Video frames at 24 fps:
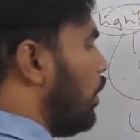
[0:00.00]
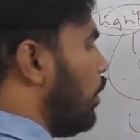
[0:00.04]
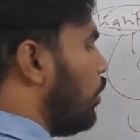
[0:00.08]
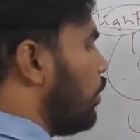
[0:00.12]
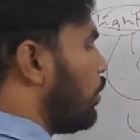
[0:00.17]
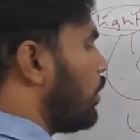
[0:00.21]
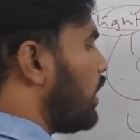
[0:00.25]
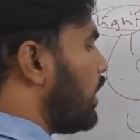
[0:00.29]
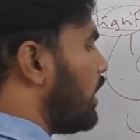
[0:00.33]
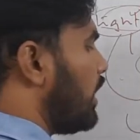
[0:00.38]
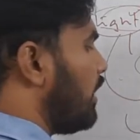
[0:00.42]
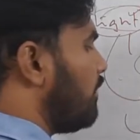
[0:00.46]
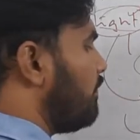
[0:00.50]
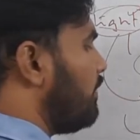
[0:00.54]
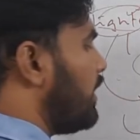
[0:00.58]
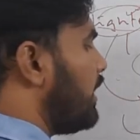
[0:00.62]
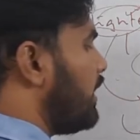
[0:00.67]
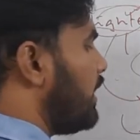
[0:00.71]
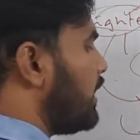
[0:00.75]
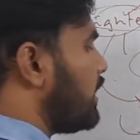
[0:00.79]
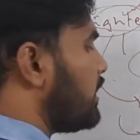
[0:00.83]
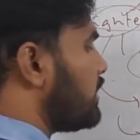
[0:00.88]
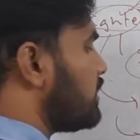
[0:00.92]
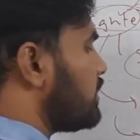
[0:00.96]
Okay,
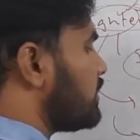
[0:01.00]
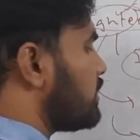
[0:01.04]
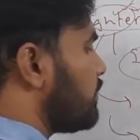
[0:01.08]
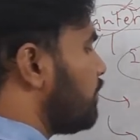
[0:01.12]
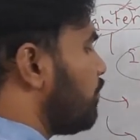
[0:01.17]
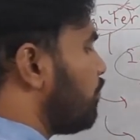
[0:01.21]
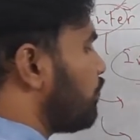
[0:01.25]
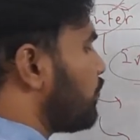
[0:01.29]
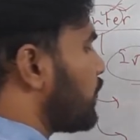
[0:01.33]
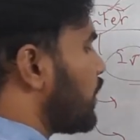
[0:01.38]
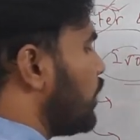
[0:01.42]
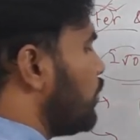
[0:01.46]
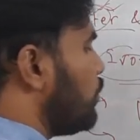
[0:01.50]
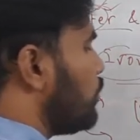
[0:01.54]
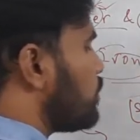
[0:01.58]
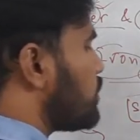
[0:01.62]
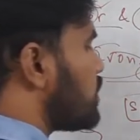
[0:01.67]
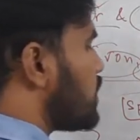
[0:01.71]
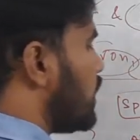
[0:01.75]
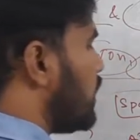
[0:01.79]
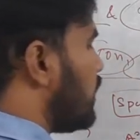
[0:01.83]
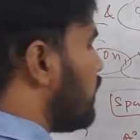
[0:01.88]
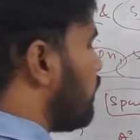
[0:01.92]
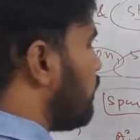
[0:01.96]
nowadays you
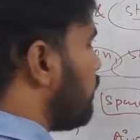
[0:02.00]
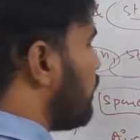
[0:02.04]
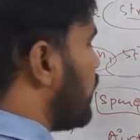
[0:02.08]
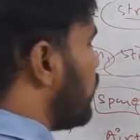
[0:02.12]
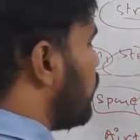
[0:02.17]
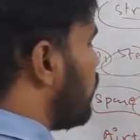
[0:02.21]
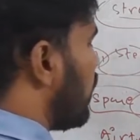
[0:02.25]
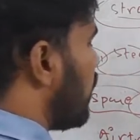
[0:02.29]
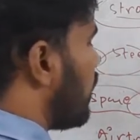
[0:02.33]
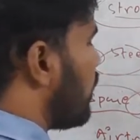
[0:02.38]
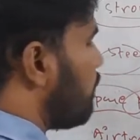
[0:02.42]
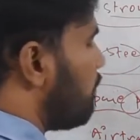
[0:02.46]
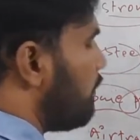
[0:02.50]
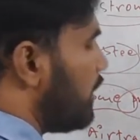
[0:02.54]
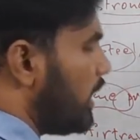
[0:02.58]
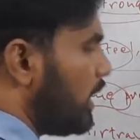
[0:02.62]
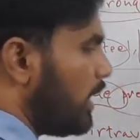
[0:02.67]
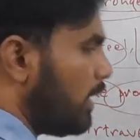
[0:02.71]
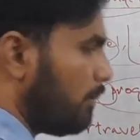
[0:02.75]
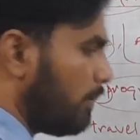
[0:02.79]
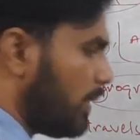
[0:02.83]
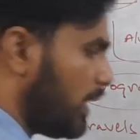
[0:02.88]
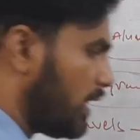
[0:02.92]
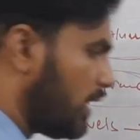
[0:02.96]
see when you are
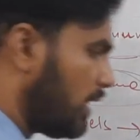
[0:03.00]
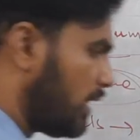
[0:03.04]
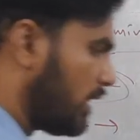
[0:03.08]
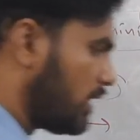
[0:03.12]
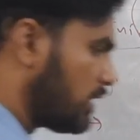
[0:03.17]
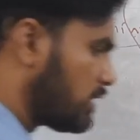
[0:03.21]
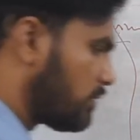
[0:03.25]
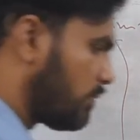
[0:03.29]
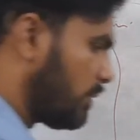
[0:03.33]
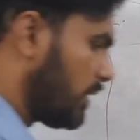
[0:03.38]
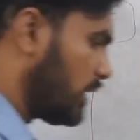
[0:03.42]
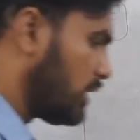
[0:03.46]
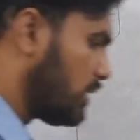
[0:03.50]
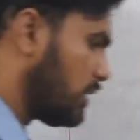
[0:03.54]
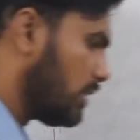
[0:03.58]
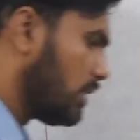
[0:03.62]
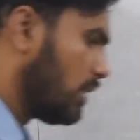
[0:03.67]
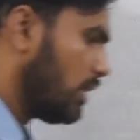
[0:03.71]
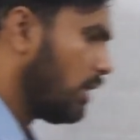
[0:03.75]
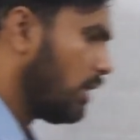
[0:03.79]
building materials with